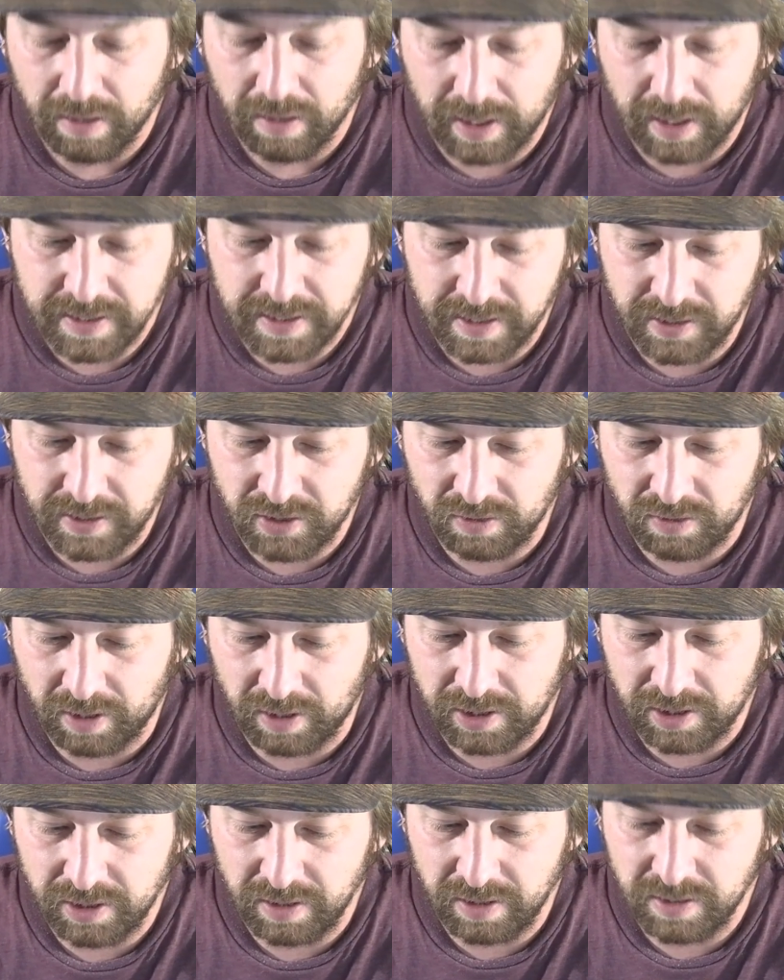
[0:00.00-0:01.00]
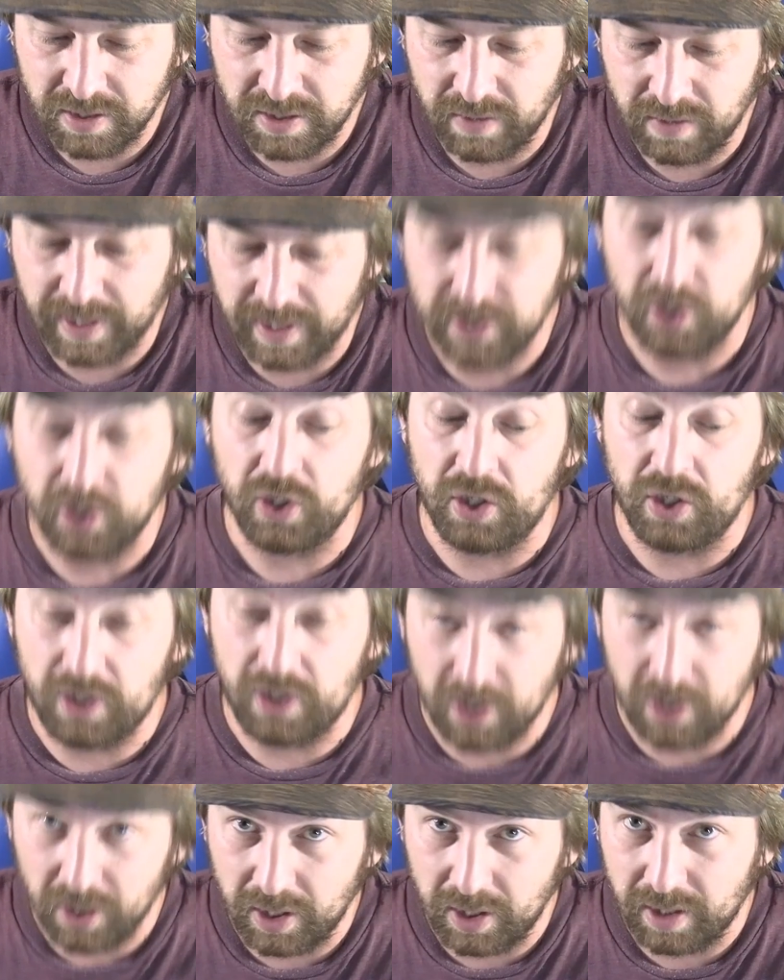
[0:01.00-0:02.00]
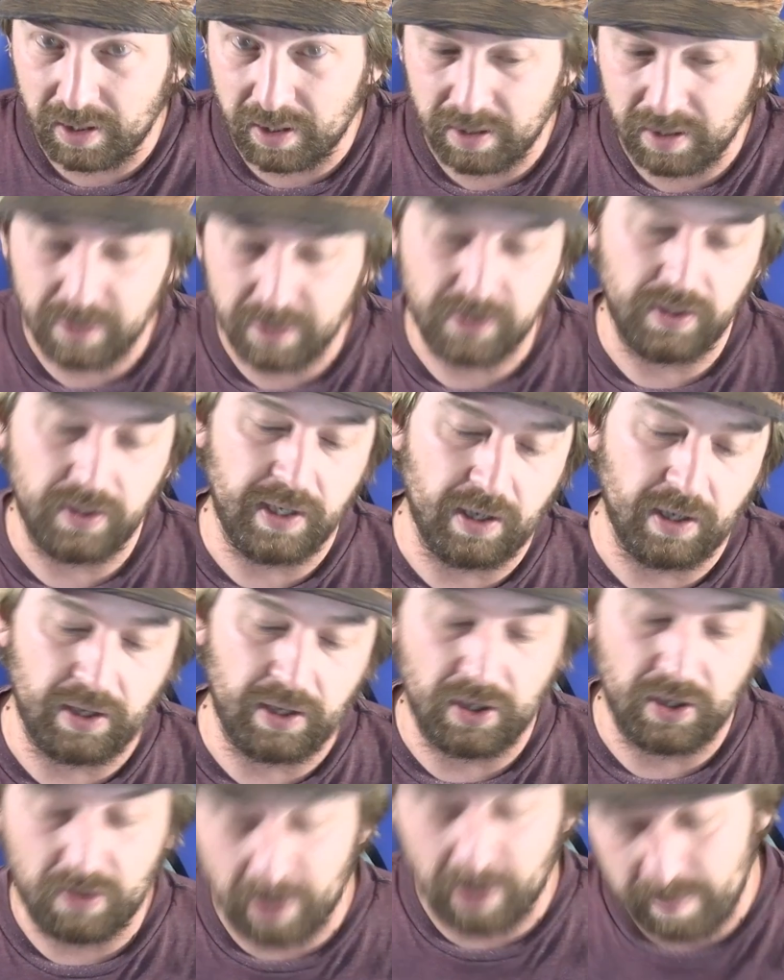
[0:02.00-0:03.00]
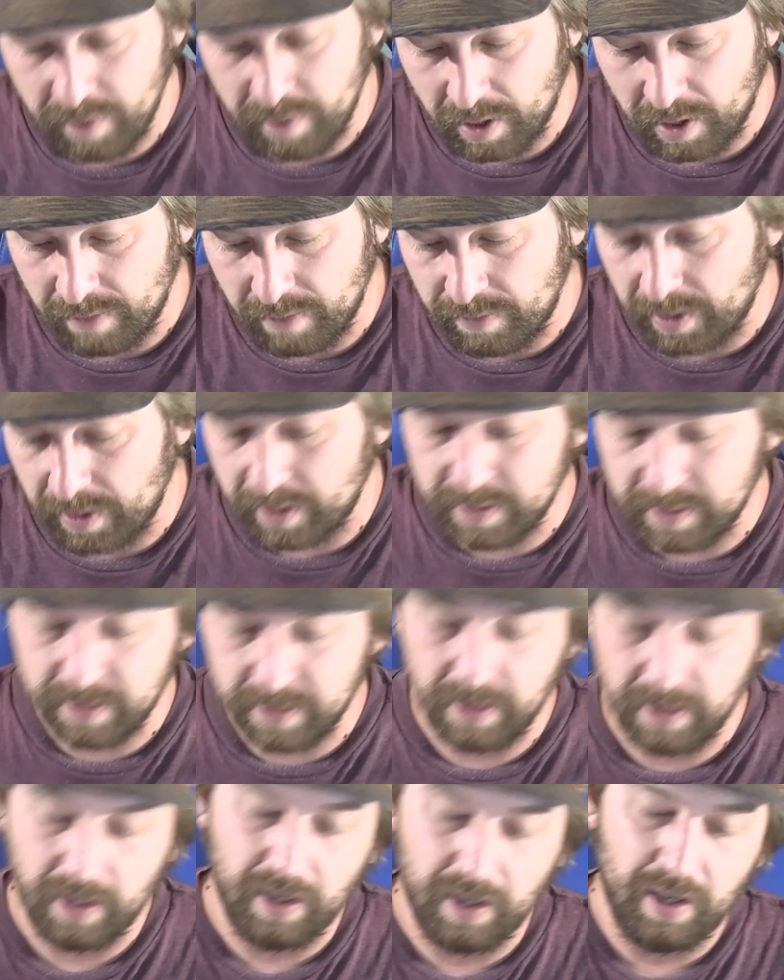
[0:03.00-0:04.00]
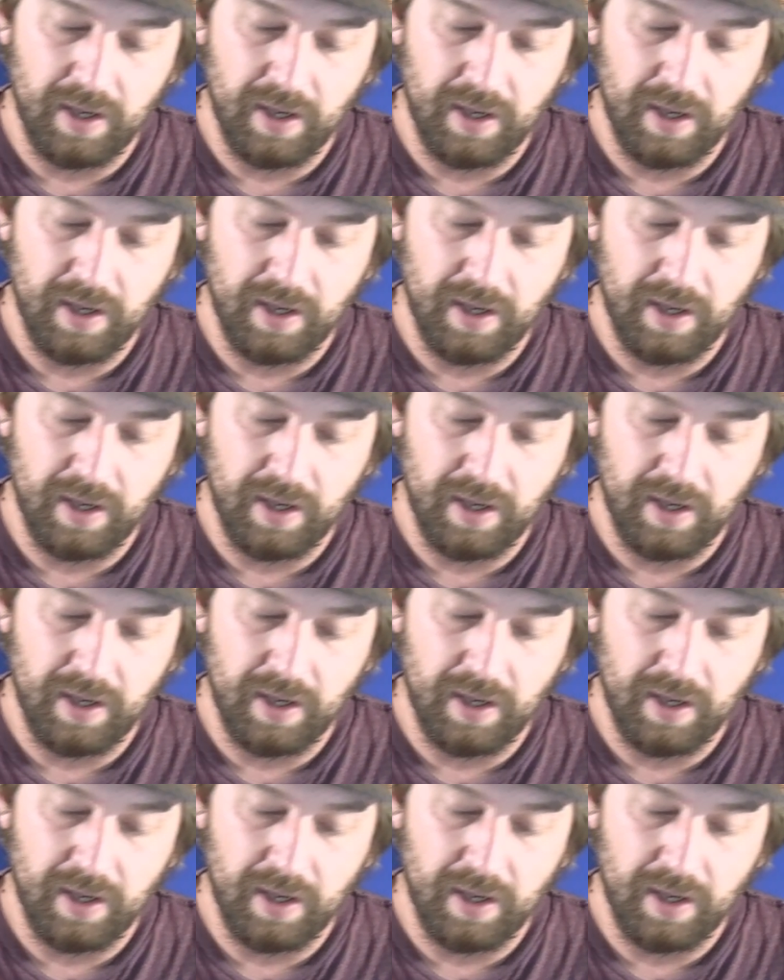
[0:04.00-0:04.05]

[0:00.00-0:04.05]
lots of destruction, so that's good. So you get all your graveyard effects.